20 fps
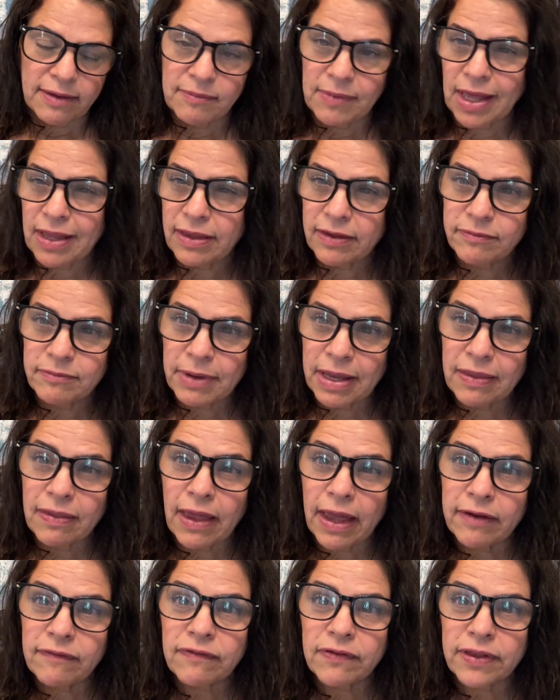I live my
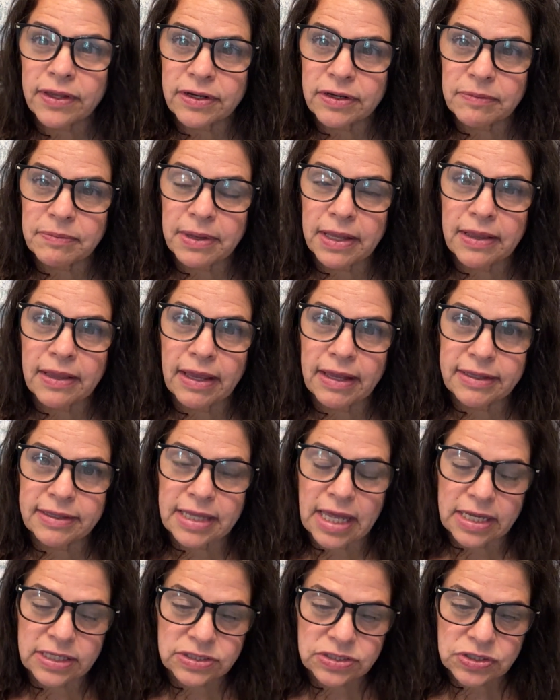life a little bit like
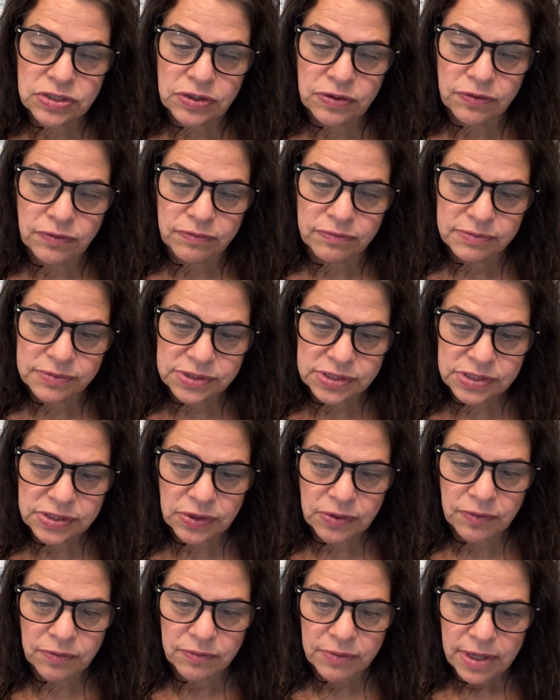that too.
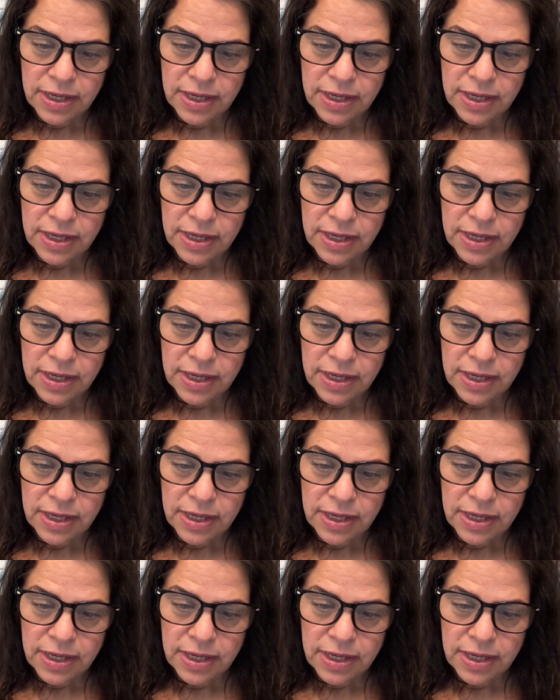So